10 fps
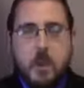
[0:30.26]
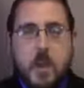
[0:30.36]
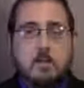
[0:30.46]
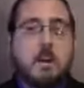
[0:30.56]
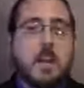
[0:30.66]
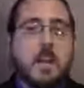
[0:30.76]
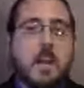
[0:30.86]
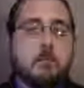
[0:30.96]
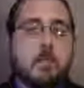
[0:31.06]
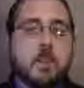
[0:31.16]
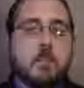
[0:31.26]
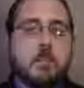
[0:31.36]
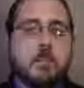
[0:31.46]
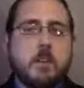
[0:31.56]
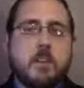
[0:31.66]
And many have made
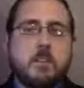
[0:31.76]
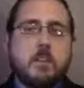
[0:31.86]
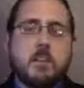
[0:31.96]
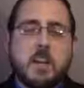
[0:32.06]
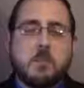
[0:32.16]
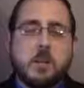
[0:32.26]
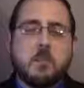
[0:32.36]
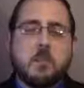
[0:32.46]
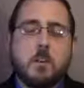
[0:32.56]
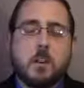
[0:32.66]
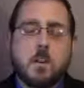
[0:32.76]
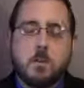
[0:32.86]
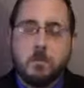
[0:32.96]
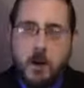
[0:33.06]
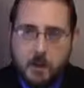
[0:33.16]
such fantastic claims that it's going to
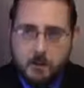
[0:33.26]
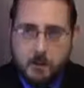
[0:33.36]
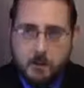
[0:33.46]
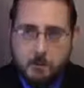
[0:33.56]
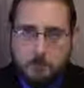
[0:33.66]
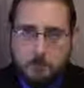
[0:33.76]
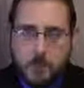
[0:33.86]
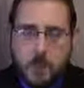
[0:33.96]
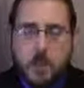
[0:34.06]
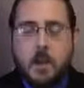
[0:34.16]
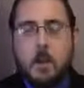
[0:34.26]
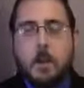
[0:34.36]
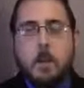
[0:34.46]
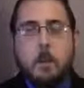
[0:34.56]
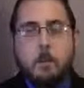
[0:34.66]
cure poverty.
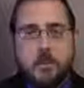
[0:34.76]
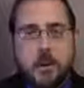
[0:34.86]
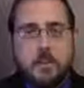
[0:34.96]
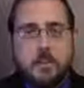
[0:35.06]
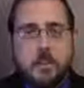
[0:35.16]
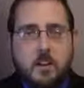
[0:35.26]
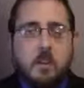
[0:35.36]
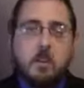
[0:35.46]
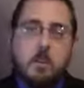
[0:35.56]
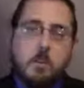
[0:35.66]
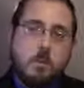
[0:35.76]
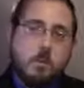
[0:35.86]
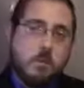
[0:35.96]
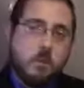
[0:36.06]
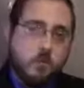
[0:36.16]
But
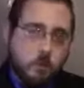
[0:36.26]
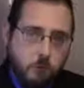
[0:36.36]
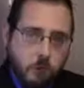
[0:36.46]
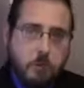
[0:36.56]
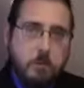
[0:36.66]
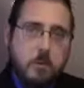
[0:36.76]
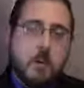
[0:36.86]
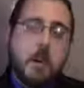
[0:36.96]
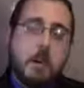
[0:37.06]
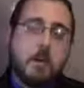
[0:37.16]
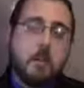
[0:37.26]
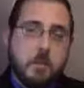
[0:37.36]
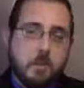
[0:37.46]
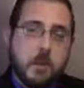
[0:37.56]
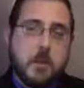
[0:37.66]
the truth about
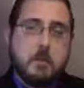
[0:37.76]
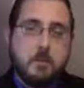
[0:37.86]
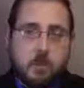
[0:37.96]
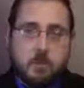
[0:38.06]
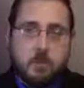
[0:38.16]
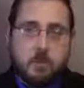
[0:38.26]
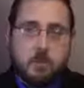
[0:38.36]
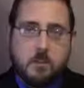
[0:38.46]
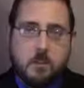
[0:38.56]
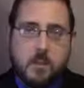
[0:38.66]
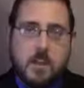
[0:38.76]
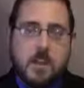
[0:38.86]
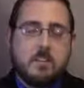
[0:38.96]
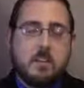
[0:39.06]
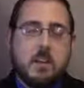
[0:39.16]
3D printers
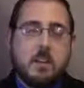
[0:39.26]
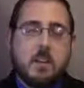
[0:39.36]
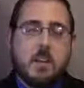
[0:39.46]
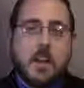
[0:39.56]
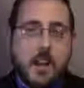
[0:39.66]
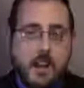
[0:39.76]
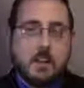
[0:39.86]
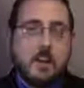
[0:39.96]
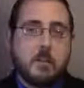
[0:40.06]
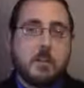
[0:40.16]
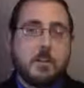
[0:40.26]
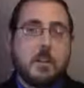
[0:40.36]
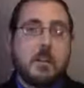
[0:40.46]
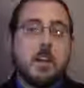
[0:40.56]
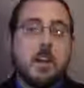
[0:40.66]
is that
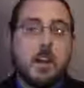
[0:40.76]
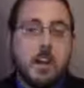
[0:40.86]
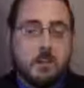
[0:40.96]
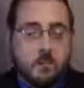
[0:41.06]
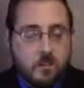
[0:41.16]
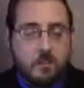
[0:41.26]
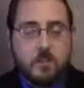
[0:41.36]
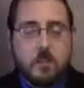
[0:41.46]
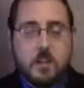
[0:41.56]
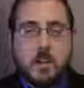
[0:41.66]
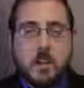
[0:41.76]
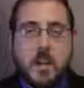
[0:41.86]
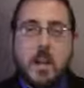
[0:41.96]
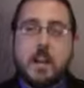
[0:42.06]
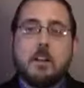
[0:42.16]
economically and socially
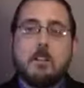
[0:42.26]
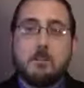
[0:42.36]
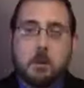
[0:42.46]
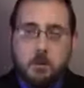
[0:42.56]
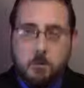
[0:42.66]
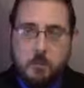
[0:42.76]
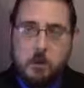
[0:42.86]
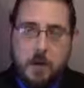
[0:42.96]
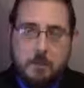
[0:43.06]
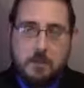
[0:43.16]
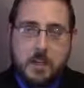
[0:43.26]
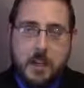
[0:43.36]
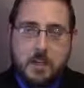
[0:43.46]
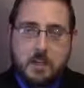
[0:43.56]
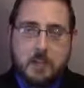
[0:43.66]
it is much more
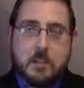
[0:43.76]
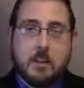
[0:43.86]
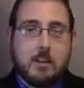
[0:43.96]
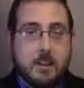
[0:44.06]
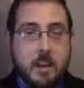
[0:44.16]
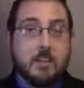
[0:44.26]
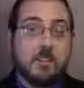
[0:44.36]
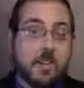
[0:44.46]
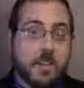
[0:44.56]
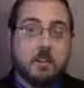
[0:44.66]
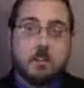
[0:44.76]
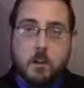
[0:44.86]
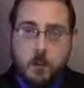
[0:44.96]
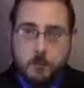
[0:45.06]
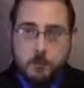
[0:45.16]
complicated than that they are letting us
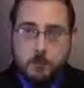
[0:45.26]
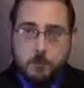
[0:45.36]
know.